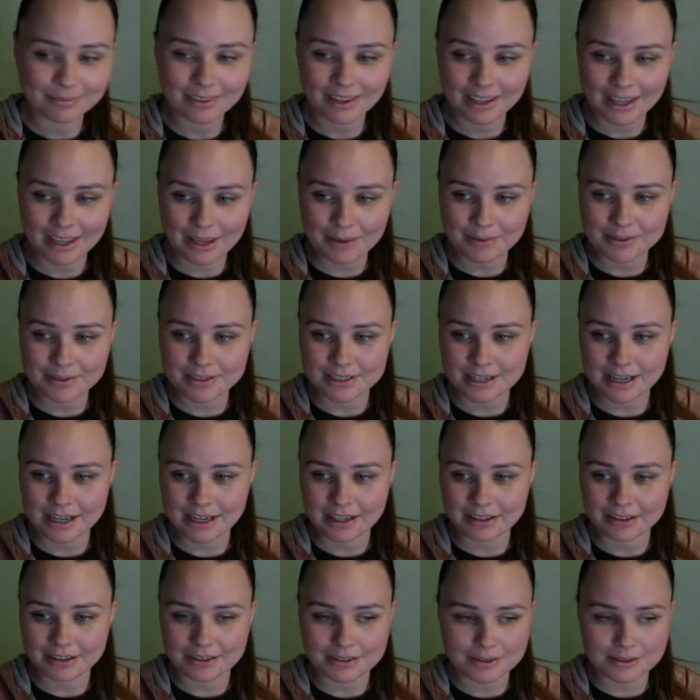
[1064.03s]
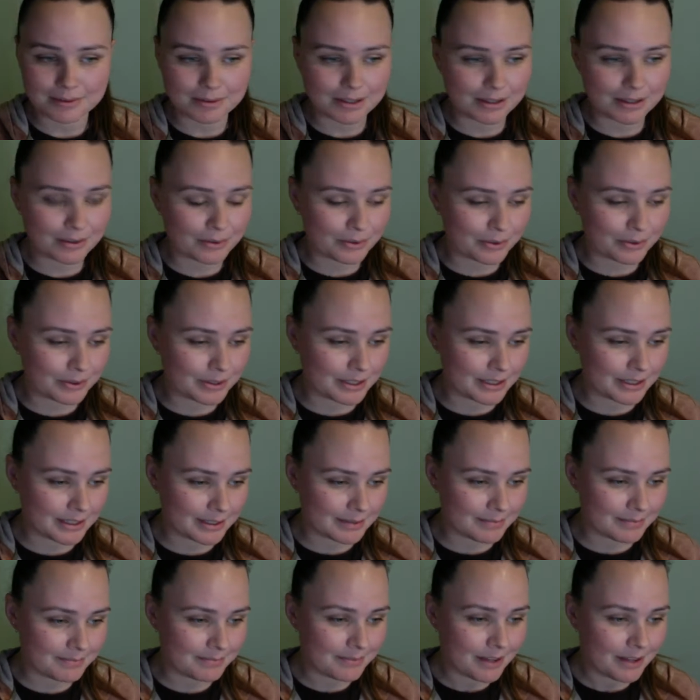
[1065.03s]
He was diagnosed with
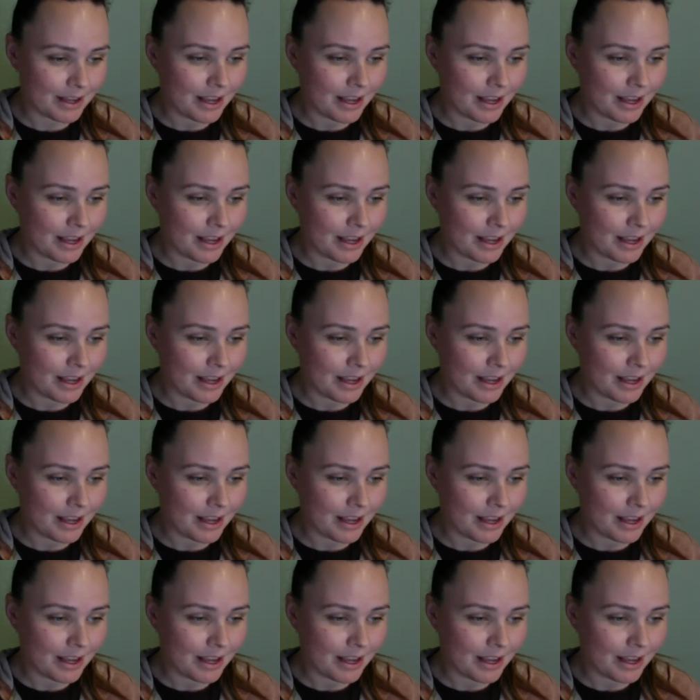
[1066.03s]
autism,